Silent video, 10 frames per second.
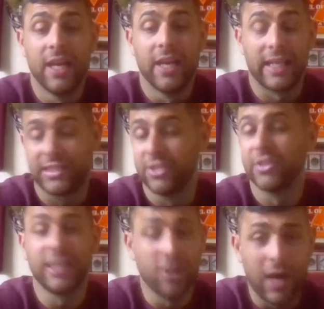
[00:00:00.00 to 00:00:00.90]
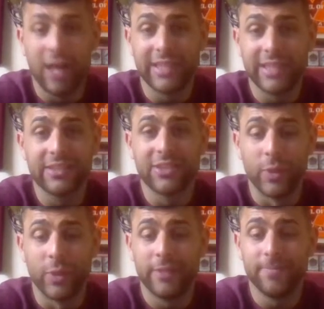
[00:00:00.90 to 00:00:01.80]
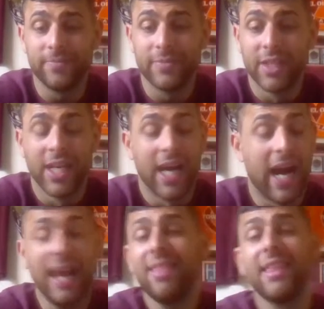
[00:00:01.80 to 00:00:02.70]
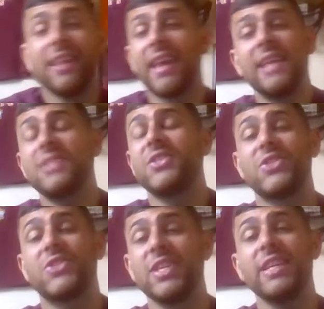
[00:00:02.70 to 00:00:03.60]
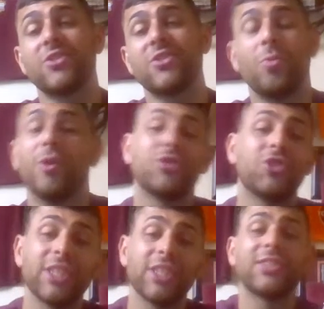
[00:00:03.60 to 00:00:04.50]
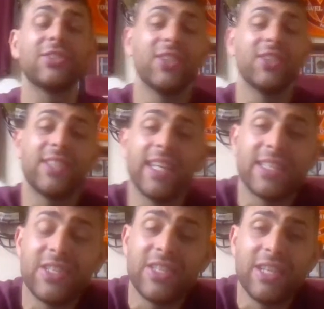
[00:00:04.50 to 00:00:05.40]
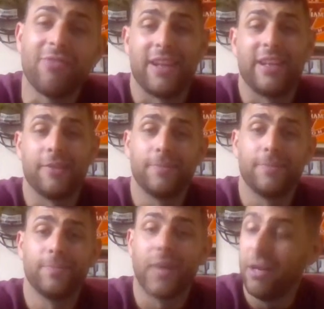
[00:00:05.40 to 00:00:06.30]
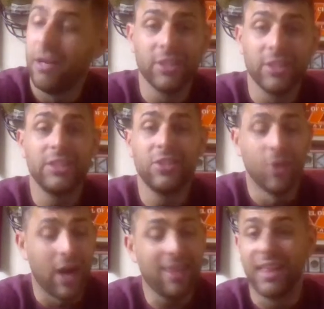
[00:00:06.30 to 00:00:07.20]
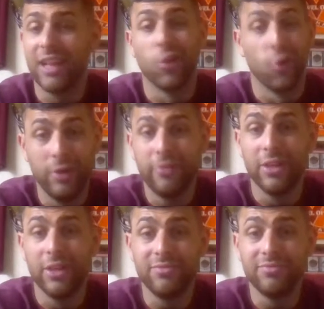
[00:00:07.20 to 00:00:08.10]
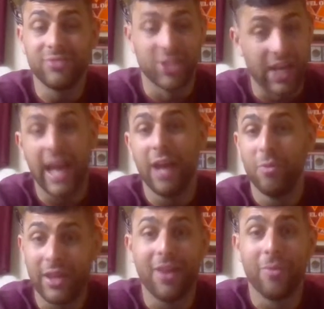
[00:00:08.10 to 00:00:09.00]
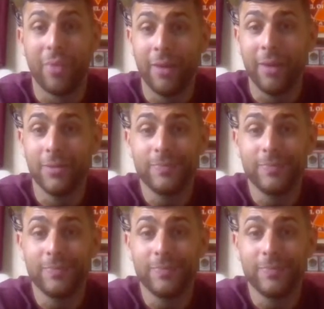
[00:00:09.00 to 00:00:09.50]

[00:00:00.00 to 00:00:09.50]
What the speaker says: I still think Ohio State's going to win it. I think the ACC is almost just as good as the SEC right now. I really do. I think Louisville could hang with Alabama.